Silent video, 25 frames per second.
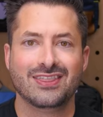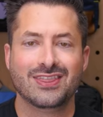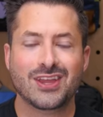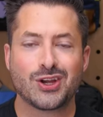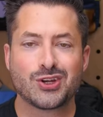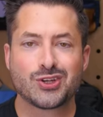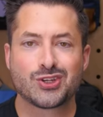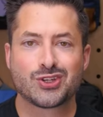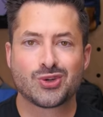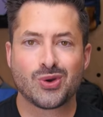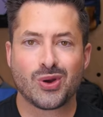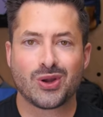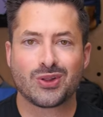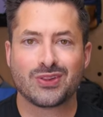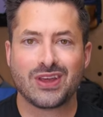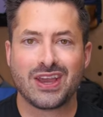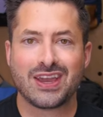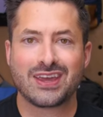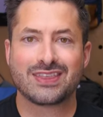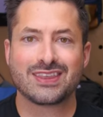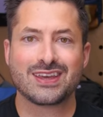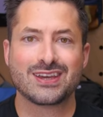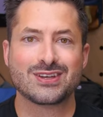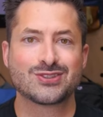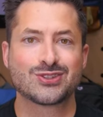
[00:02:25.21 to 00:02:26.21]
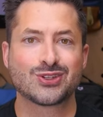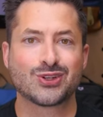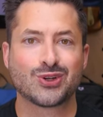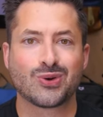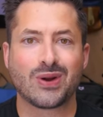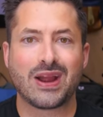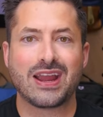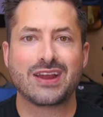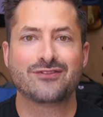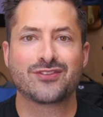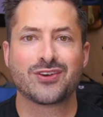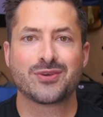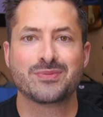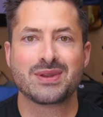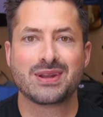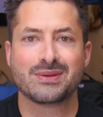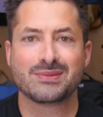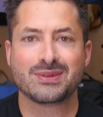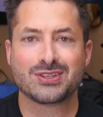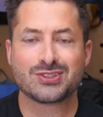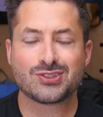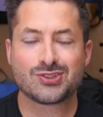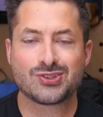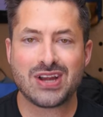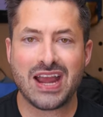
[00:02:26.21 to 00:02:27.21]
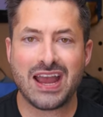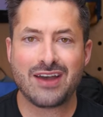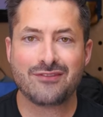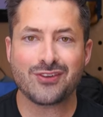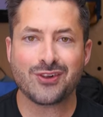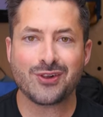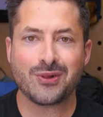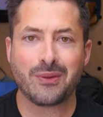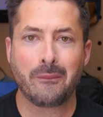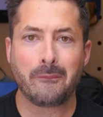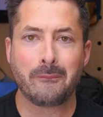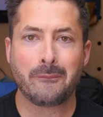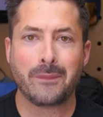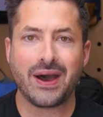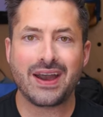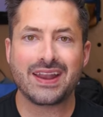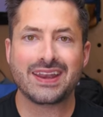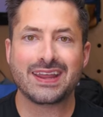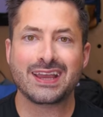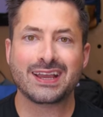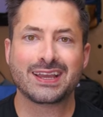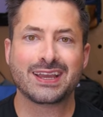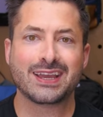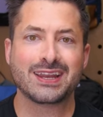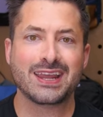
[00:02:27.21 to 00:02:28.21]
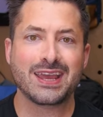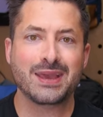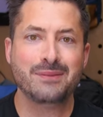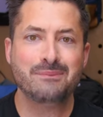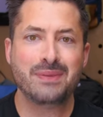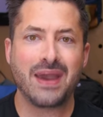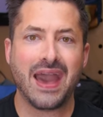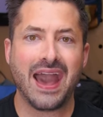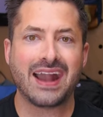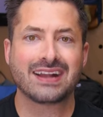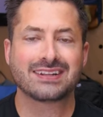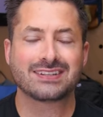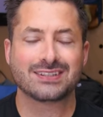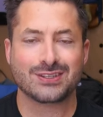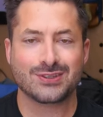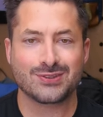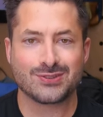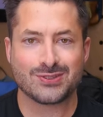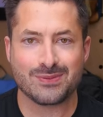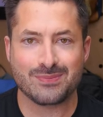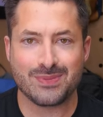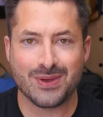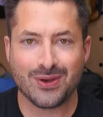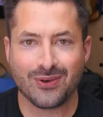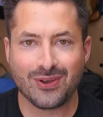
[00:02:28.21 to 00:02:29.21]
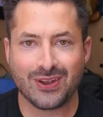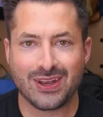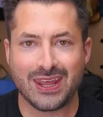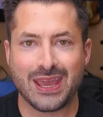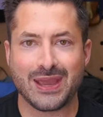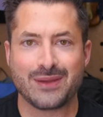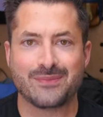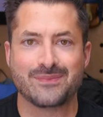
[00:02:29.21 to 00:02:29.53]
Their short length is great for minimalist travel, but it can impact usability.